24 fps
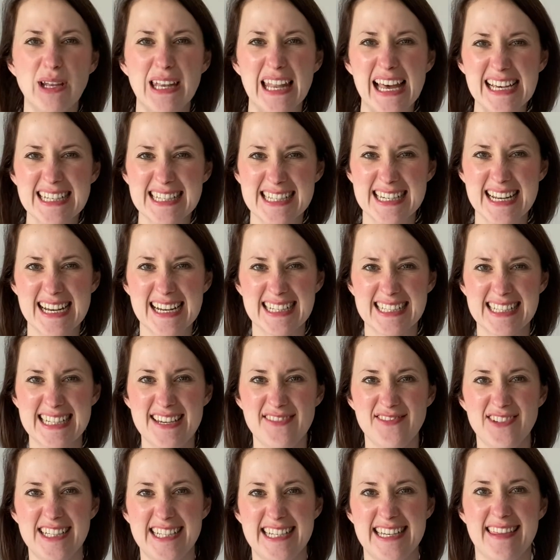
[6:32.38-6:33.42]
last
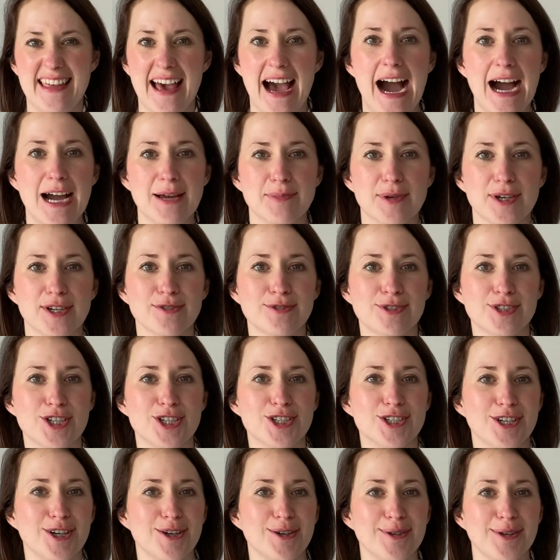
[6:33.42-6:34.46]
activity that I'm going to
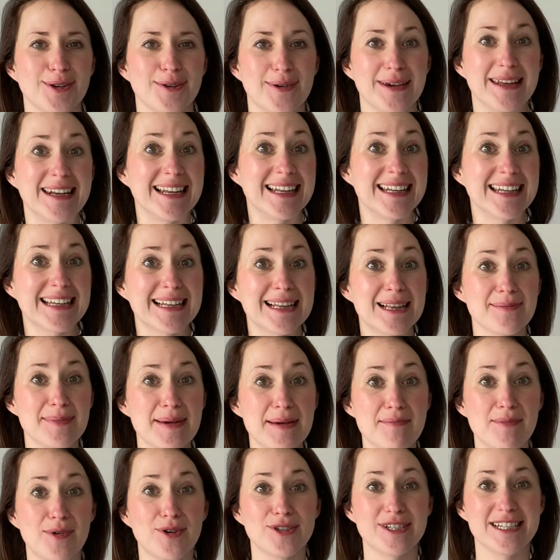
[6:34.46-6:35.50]
show you in a little bit
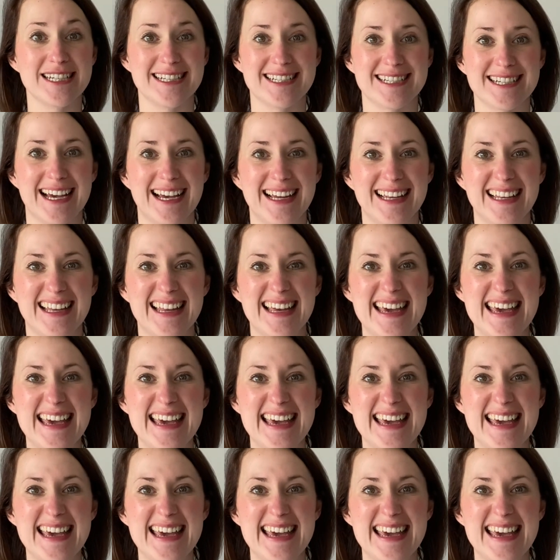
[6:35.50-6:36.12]
more detail